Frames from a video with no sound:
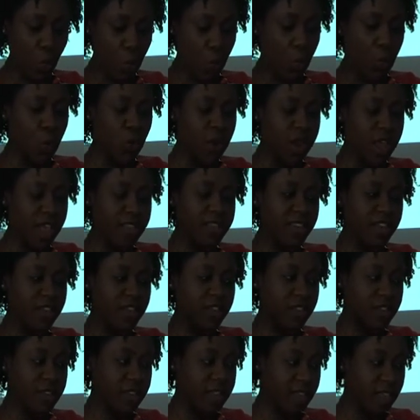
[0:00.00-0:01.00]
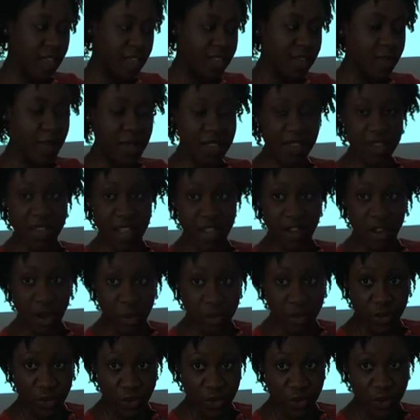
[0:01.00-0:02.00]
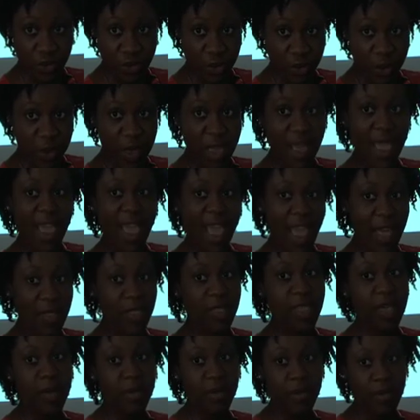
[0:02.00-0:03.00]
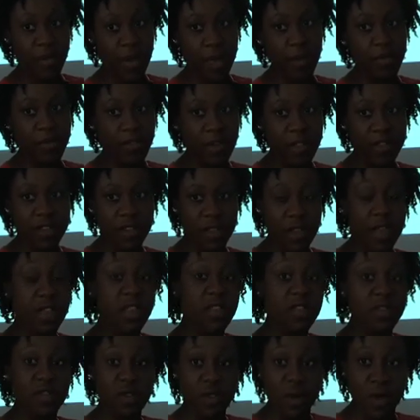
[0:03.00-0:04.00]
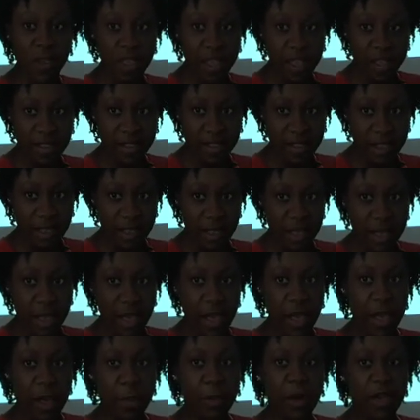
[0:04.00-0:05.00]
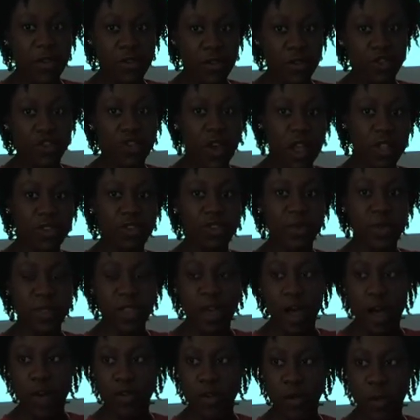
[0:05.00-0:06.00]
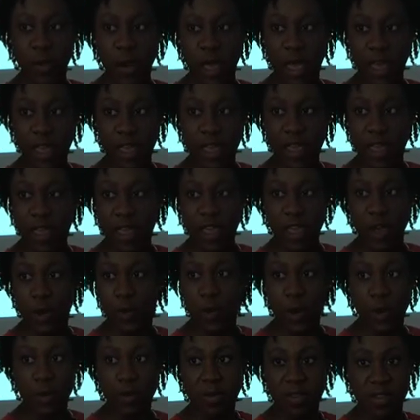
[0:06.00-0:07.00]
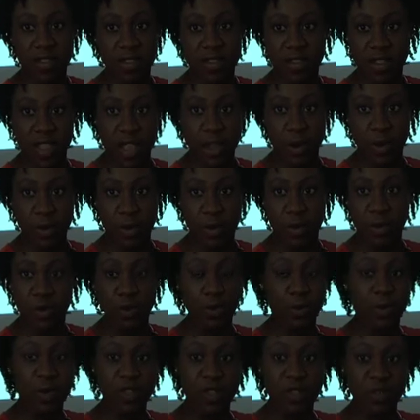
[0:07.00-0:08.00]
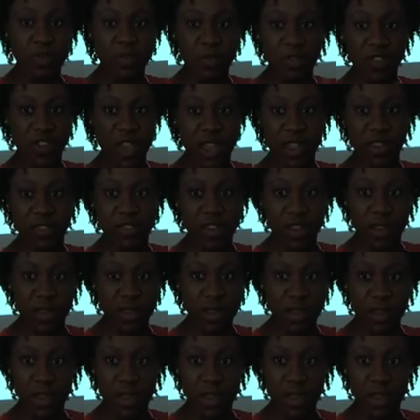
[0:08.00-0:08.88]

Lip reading: organisation has been set up to do and then find funding. It's not easy, but if you try and do it the other way, it won't be sustainable. You'll be changing